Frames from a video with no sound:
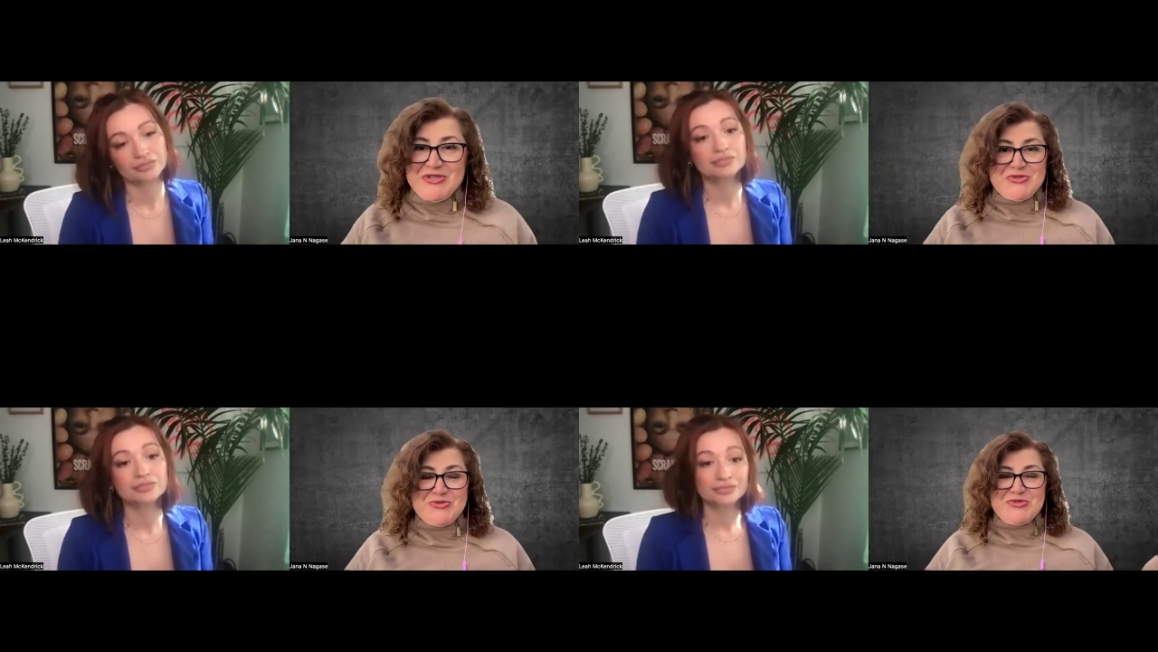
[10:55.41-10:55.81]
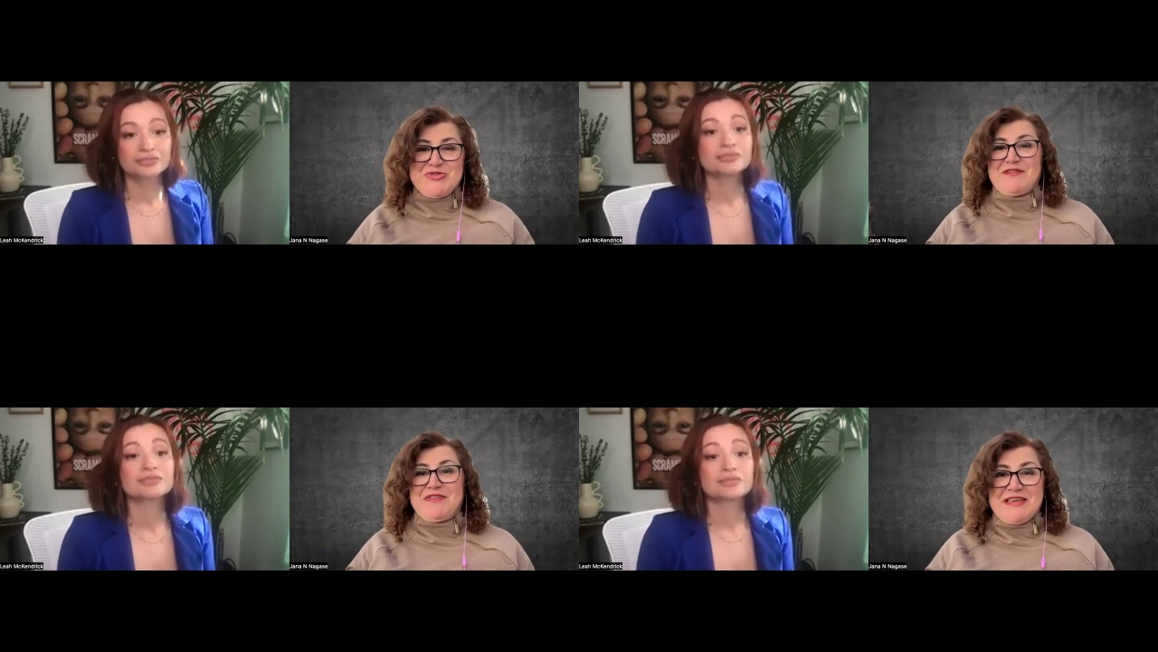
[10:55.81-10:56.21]
Speaker 1: to to
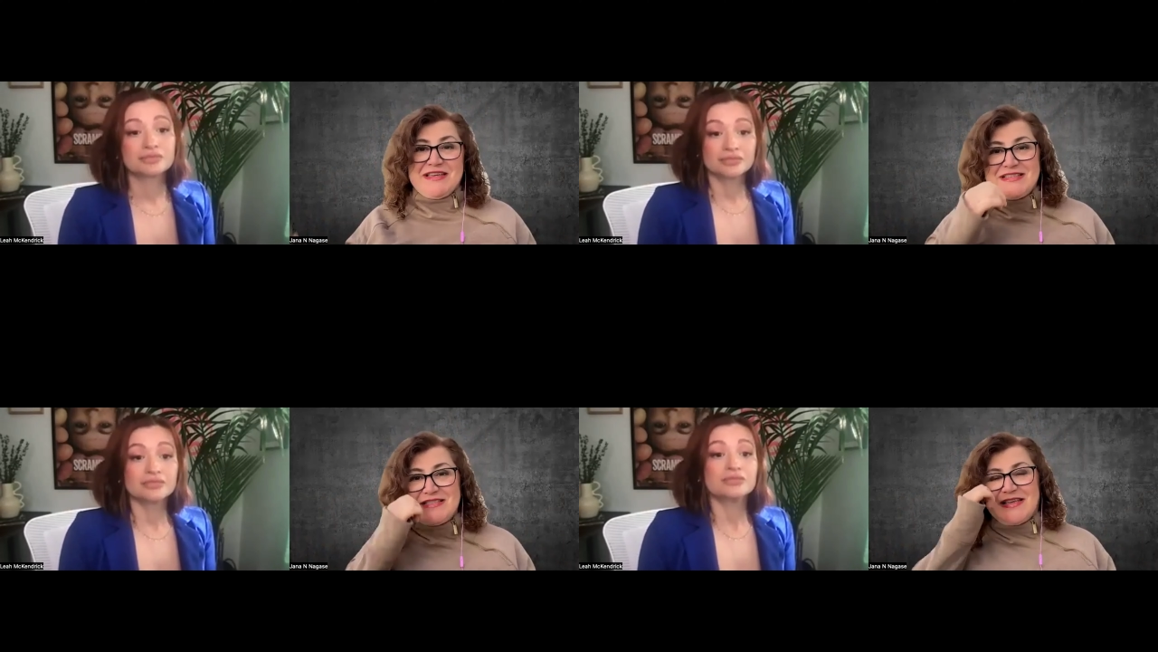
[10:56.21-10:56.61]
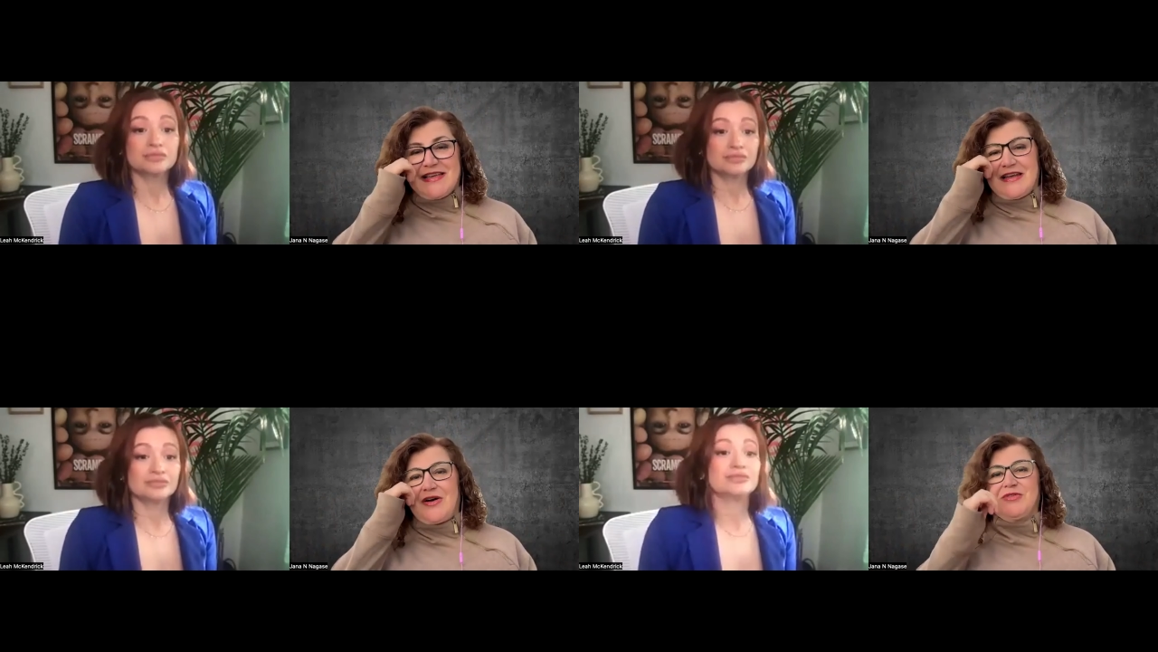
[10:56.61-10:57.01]
have kids
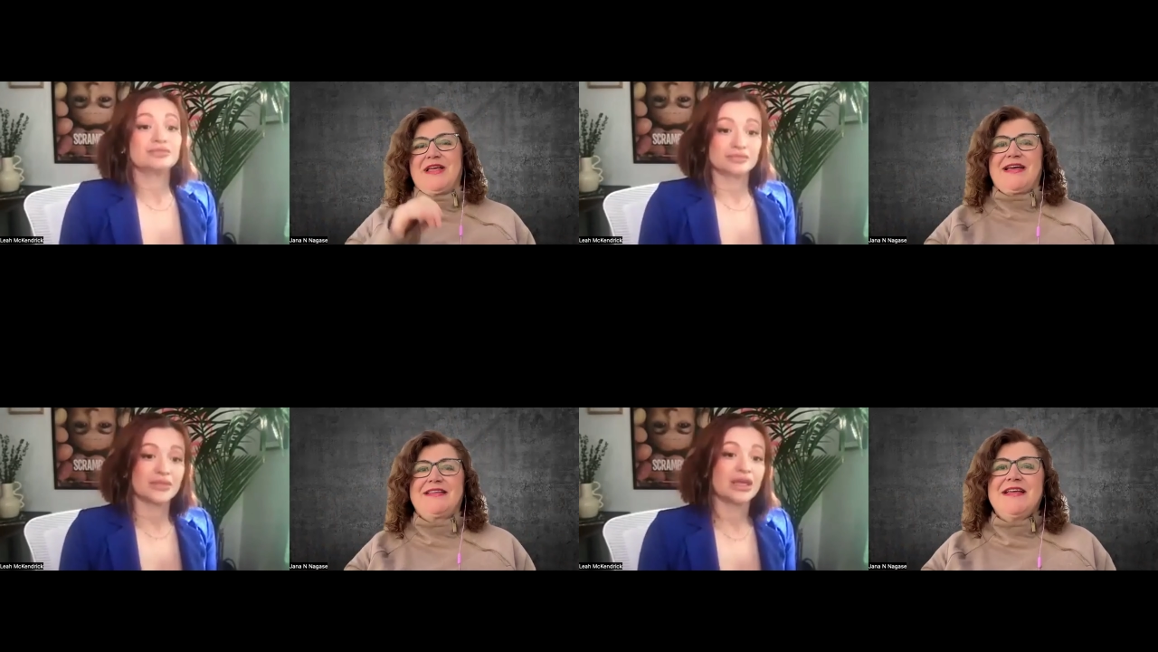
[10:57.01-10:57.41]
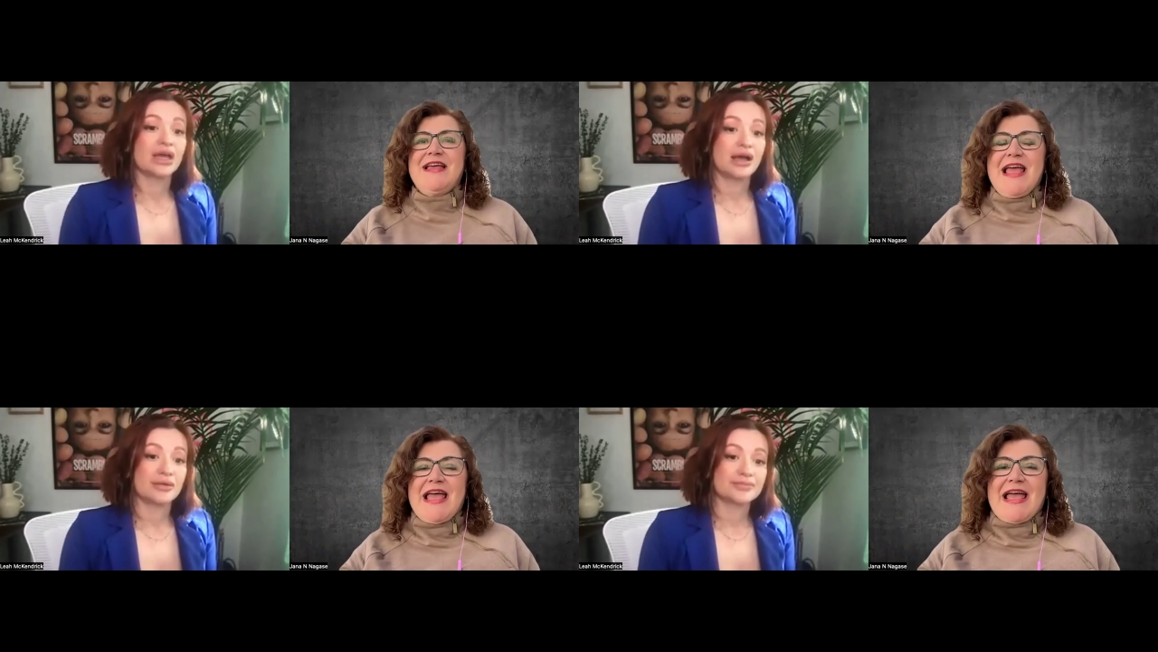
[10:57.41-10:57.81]
and all that.
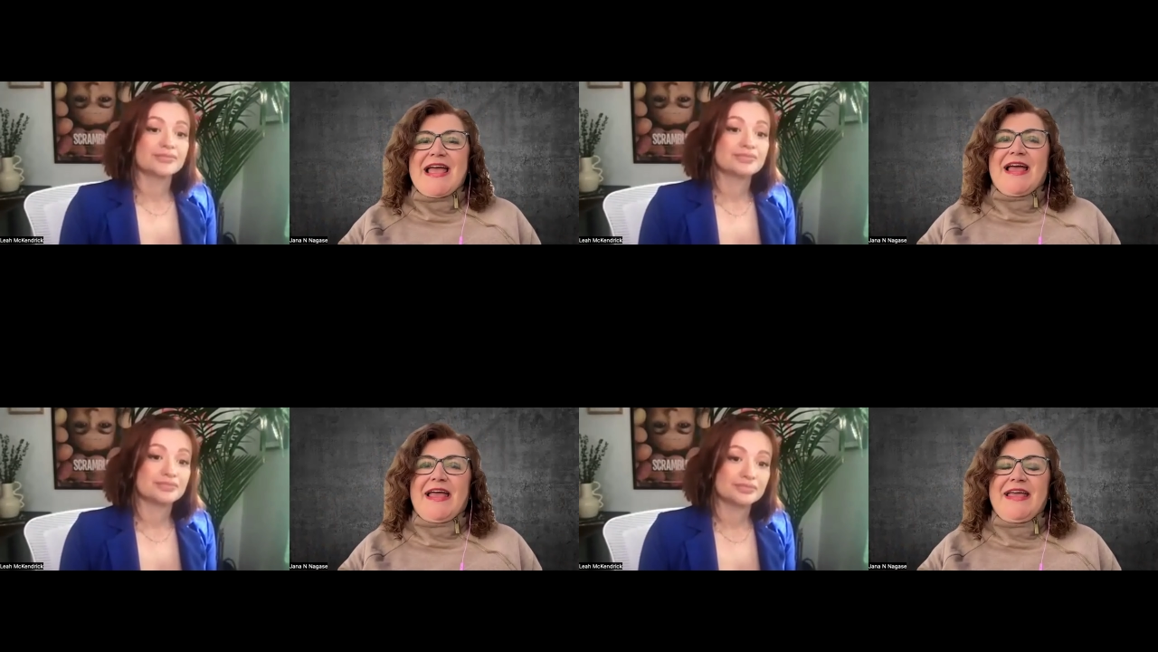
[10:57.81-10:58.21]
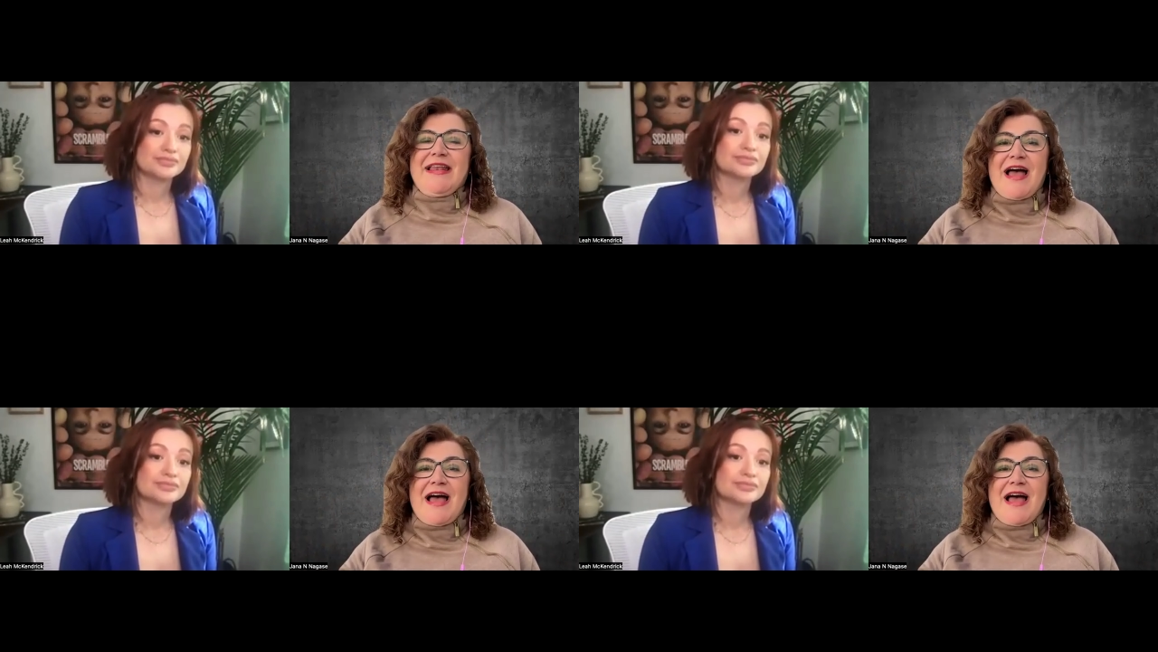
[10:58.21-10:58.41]
And